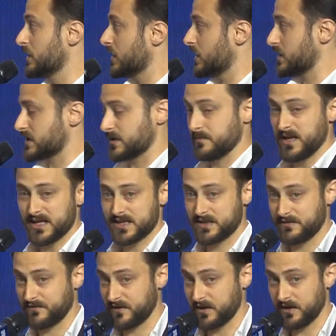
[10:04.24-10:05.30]
It's a
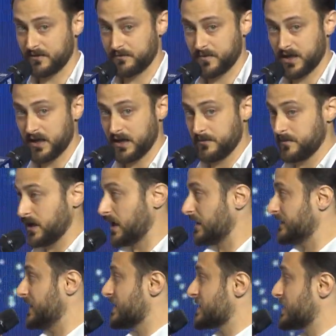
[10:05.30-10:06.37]
massive
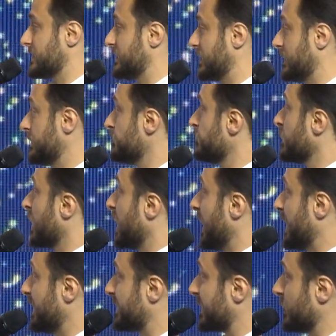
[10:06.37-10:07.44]
density.
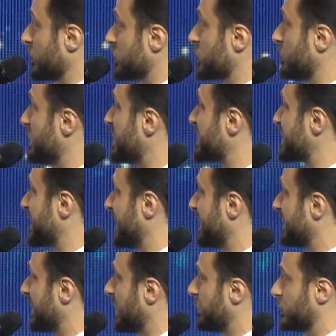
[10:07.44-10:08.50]
And it can also be
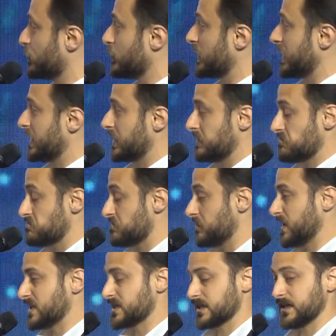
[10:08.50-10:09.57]
scaled up to a
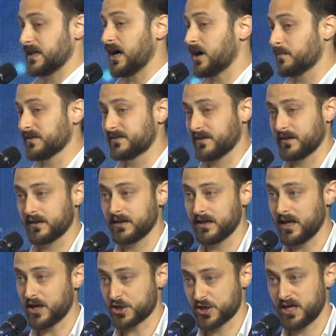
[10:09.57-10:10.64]
basically arbitrarily
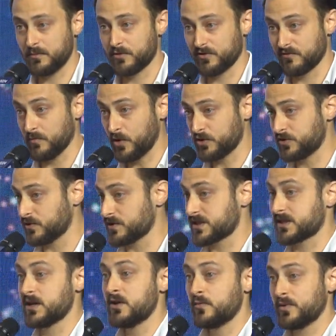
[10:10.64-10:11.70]
large number of
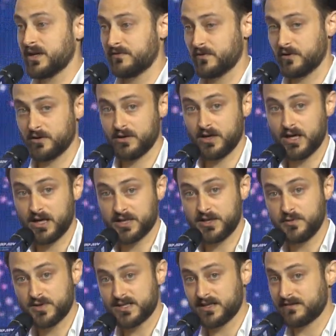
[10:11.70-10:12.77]
modules. We have our
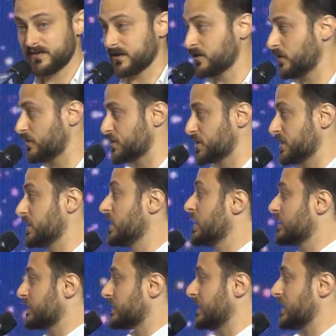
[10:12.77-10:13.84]
QSync technology
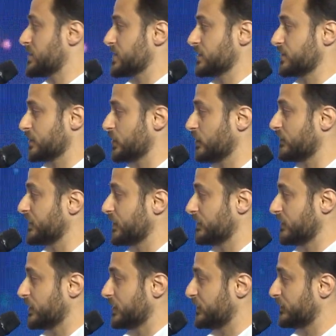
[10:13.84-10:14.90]
that allows you to go
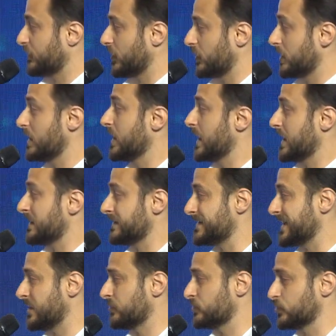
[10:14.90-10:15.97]
very far and
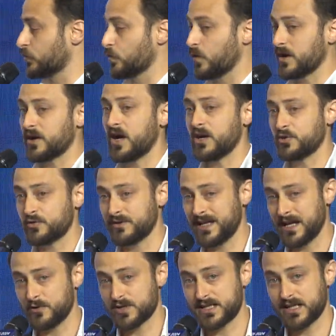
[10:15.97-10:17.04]
down to 100
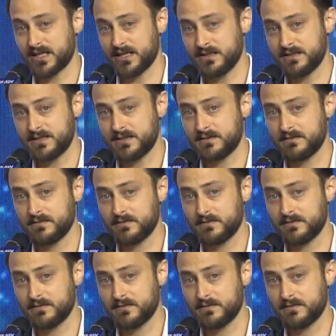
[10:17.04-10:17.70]
nanoseconds